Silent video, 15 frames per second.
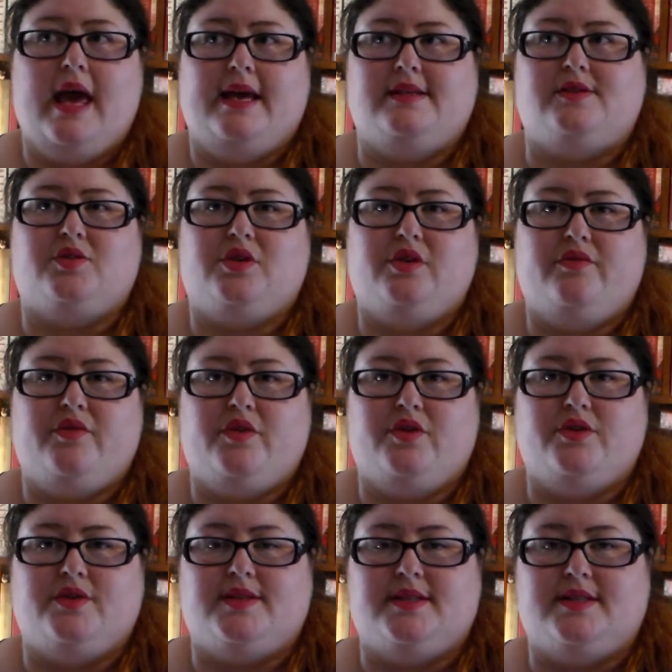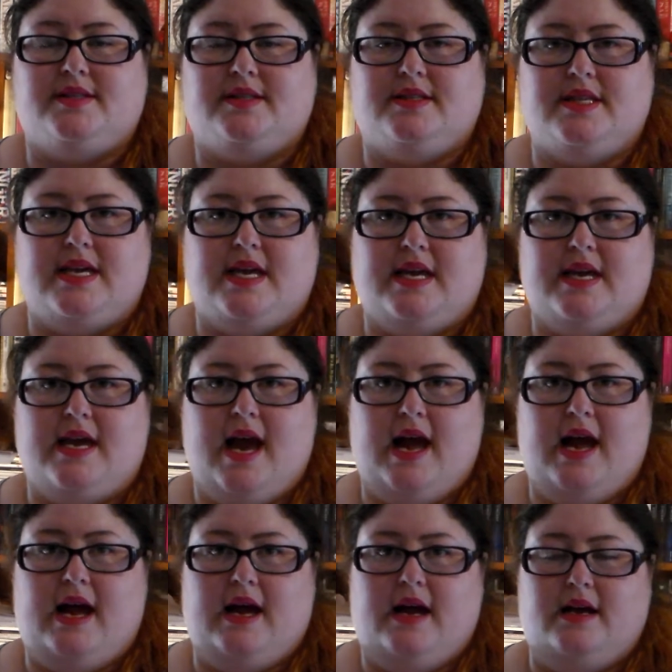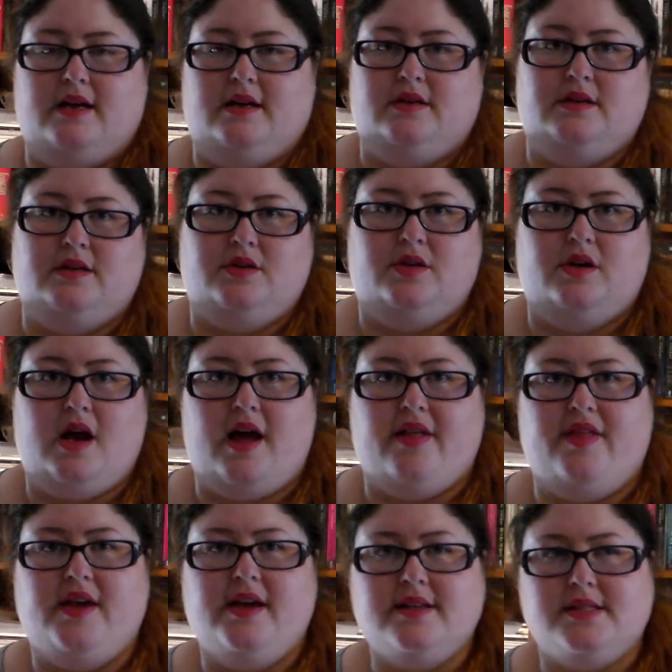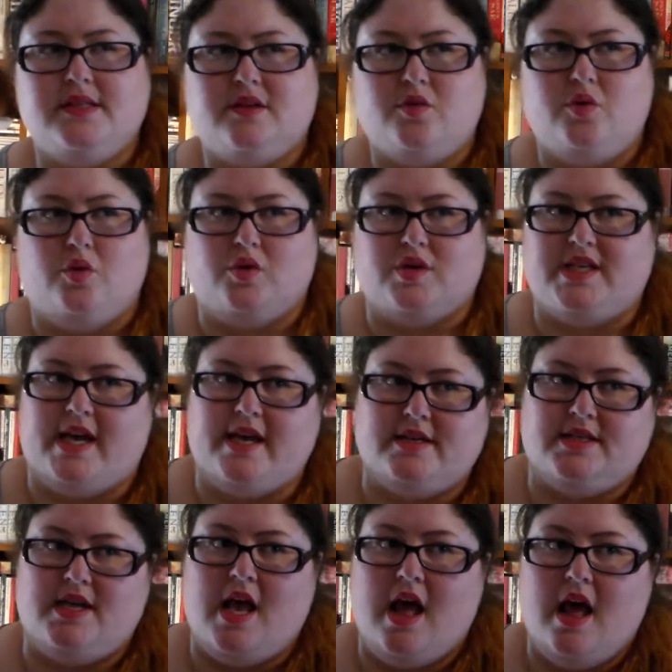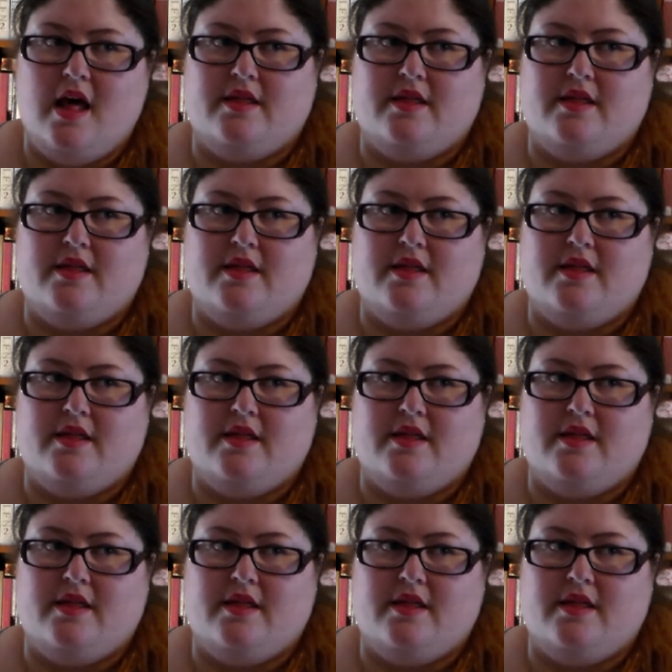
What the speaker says: He sort of uses the, I think it's a quartet,